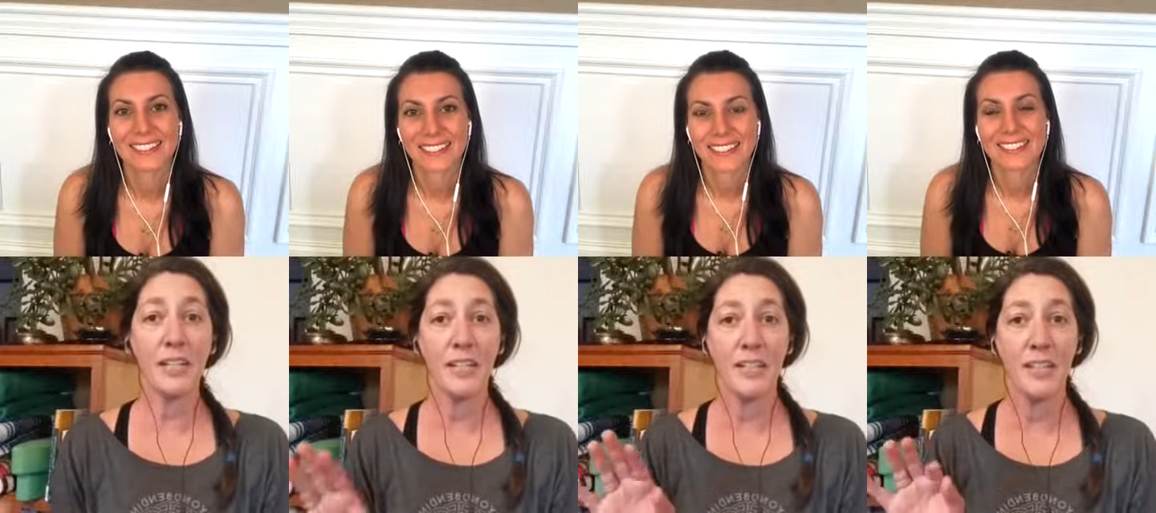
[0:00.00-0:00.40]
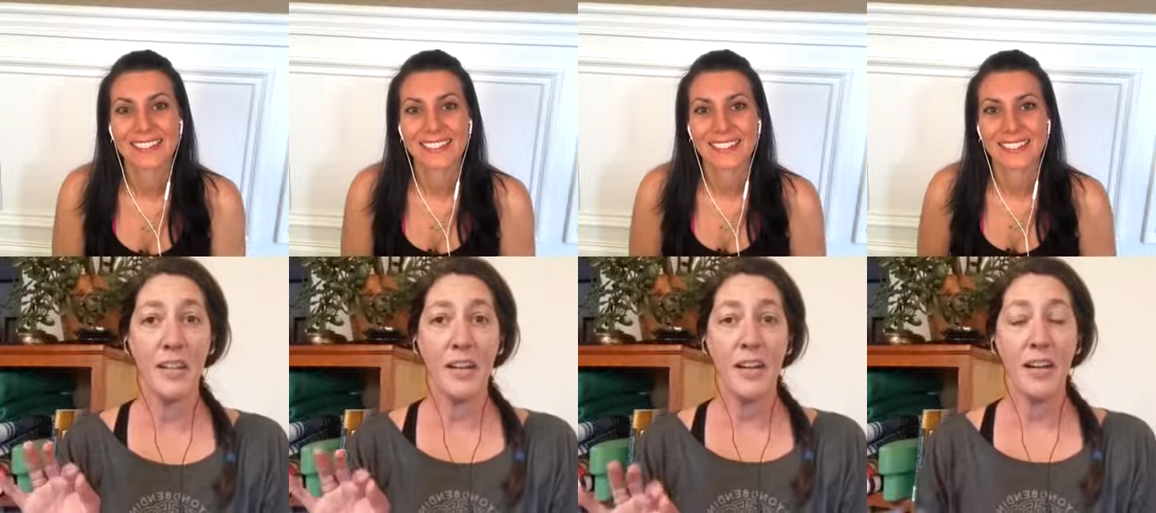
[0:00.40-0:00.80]

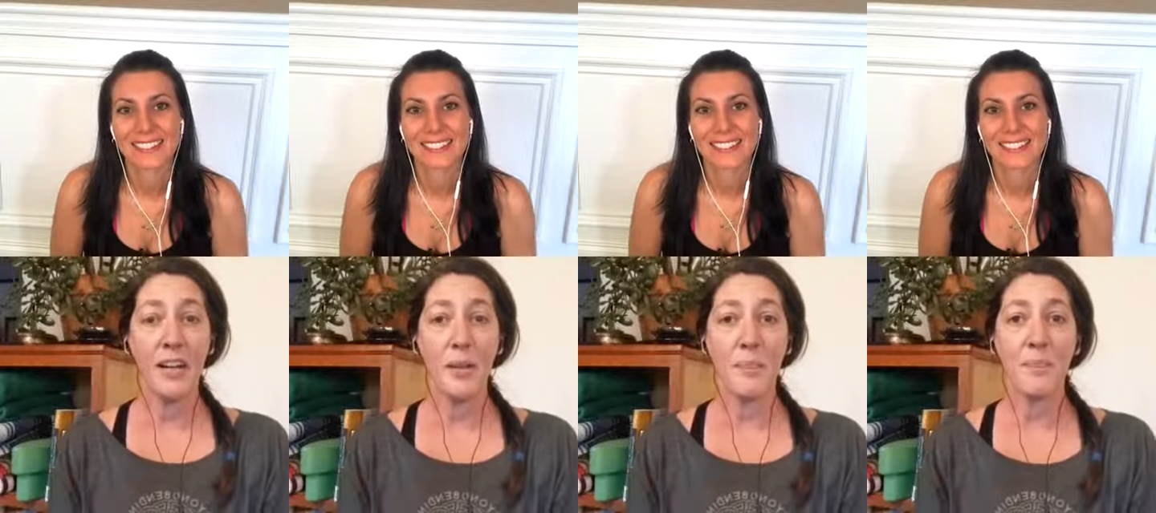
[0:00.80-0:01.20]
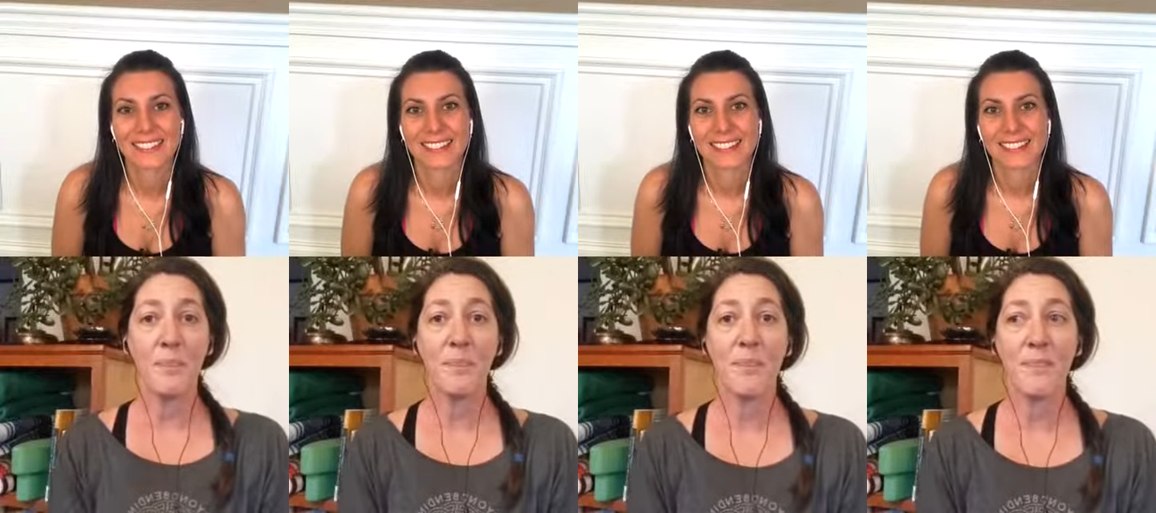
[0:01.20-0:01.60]
Speaker 1: us,
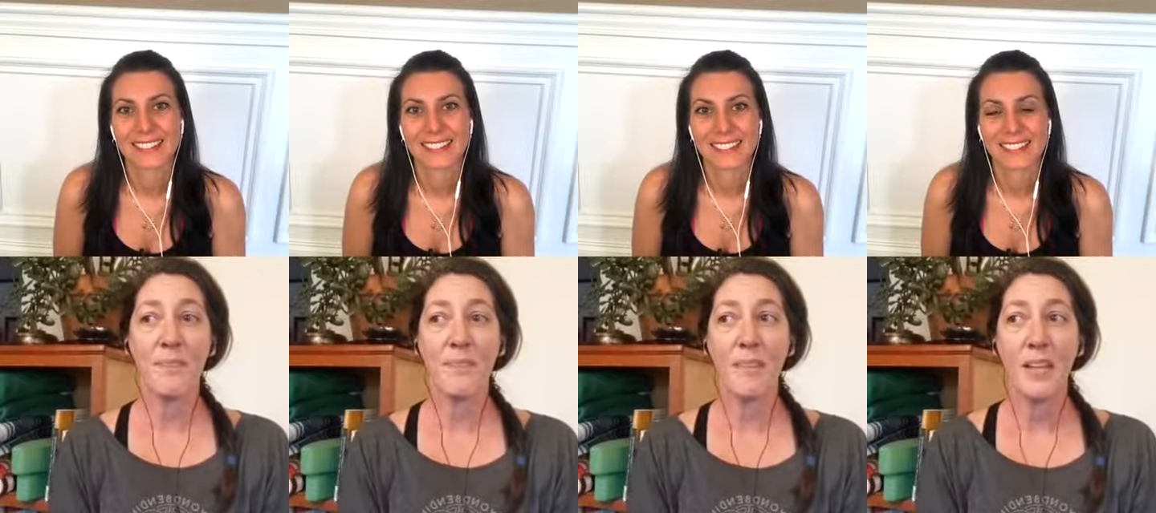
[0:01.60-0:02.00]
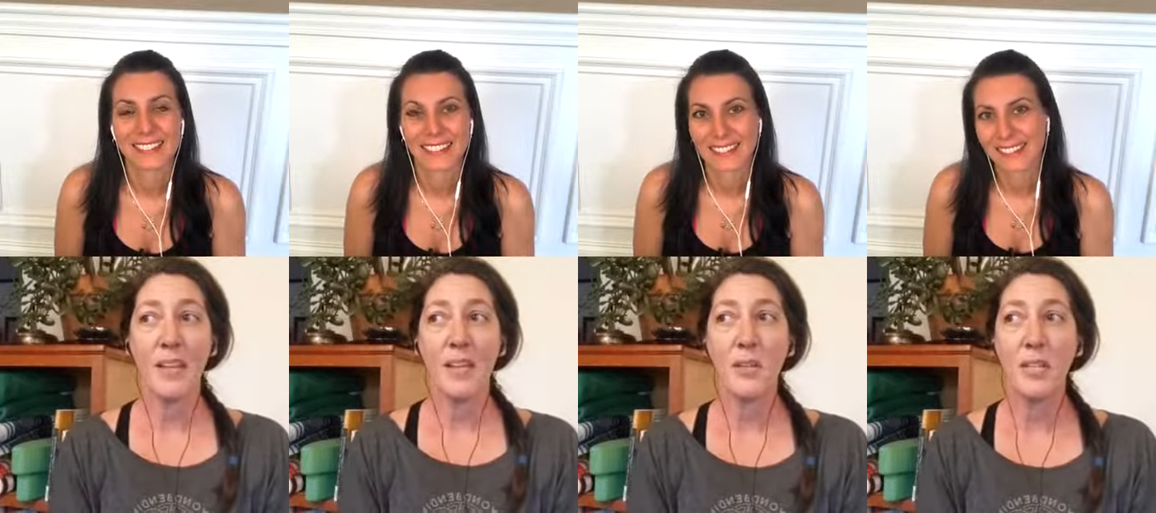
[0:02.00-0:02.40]
um,
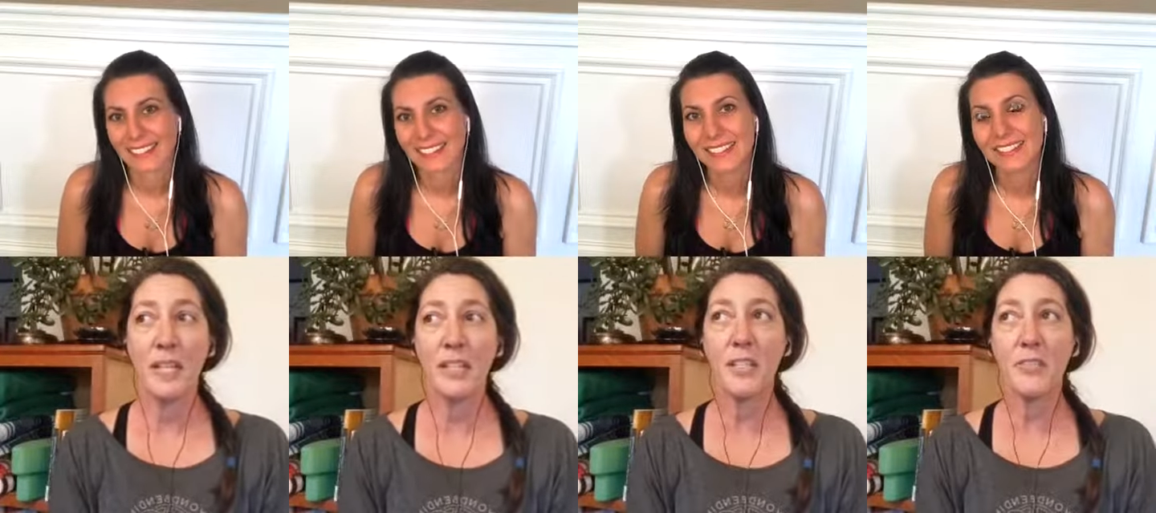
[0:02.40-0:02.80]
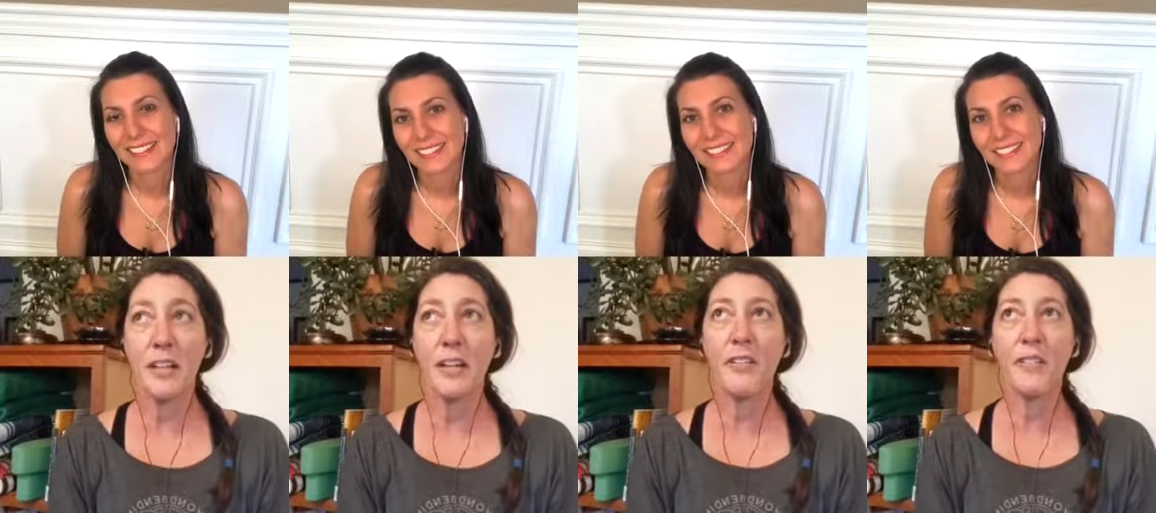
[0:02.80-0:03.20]
those take us
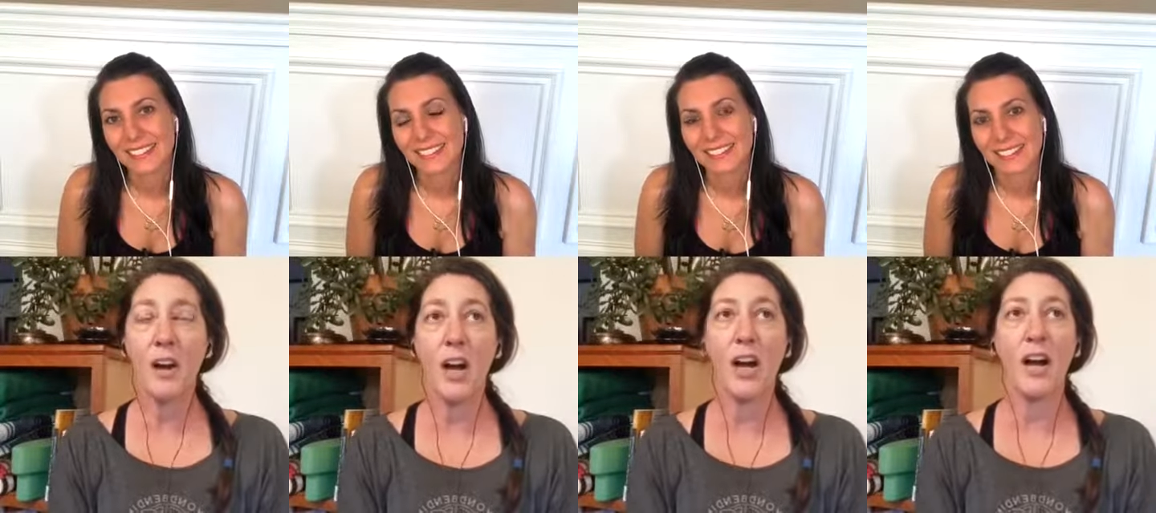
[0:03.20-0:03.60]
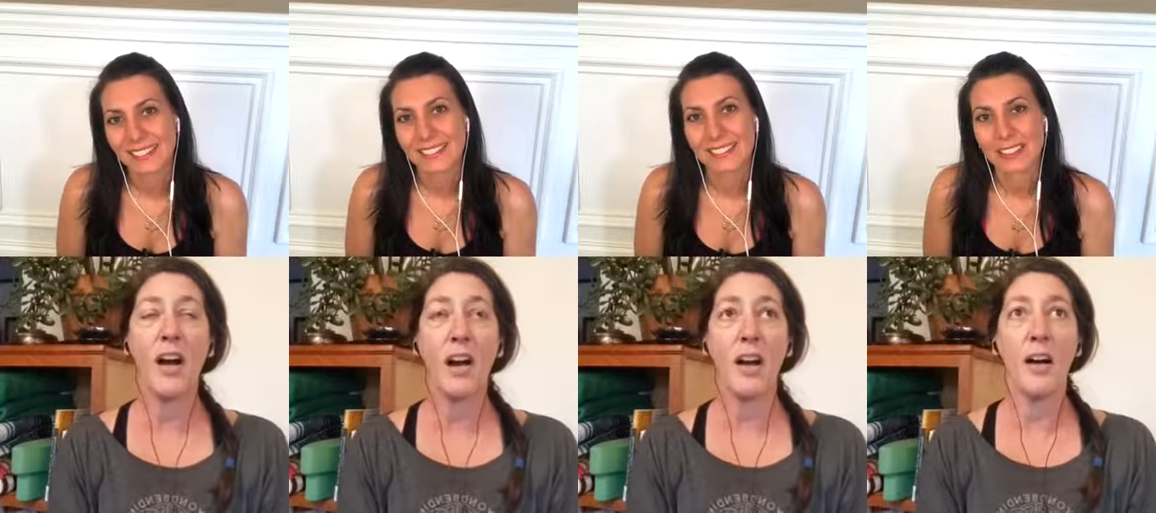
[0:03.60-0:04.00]
very far
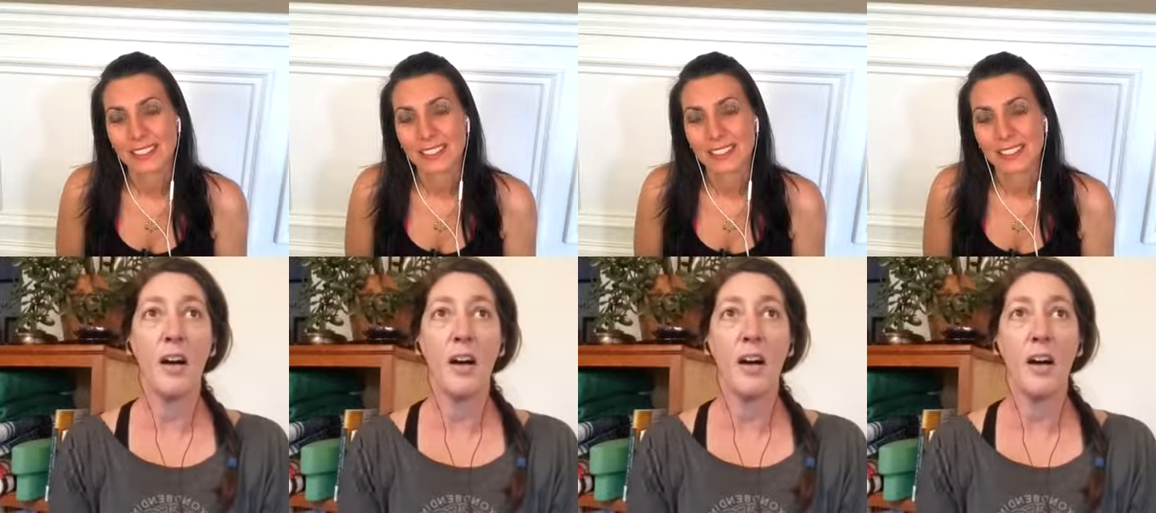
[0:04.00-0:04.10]
uh,